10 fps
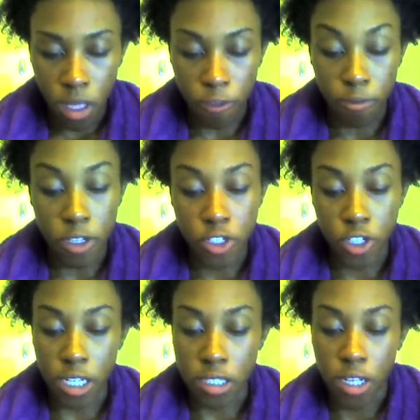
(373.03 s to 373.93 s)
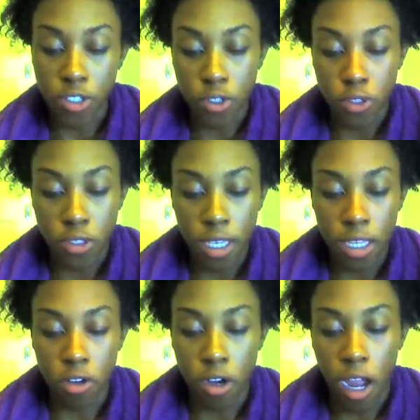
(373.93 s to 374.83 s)
If mixture gets onto your
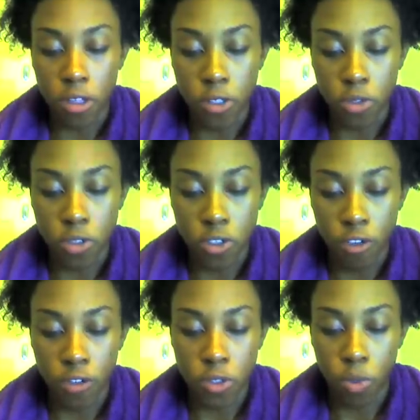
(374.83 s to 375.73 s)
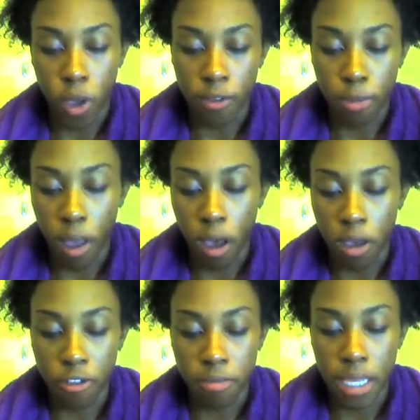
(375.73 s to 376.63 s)
skin or household surface, wipe
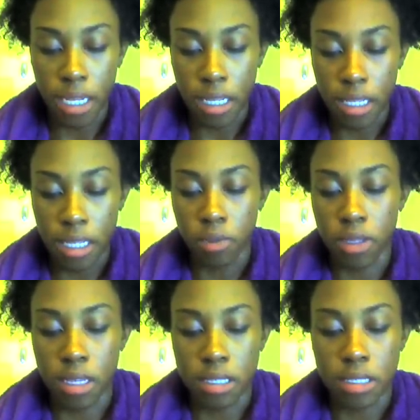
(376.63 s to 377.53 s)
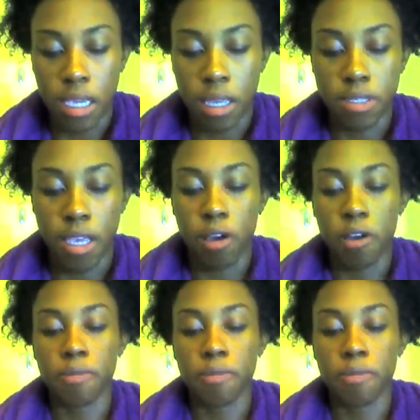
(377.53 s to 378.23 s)
off immediately with a damp towel.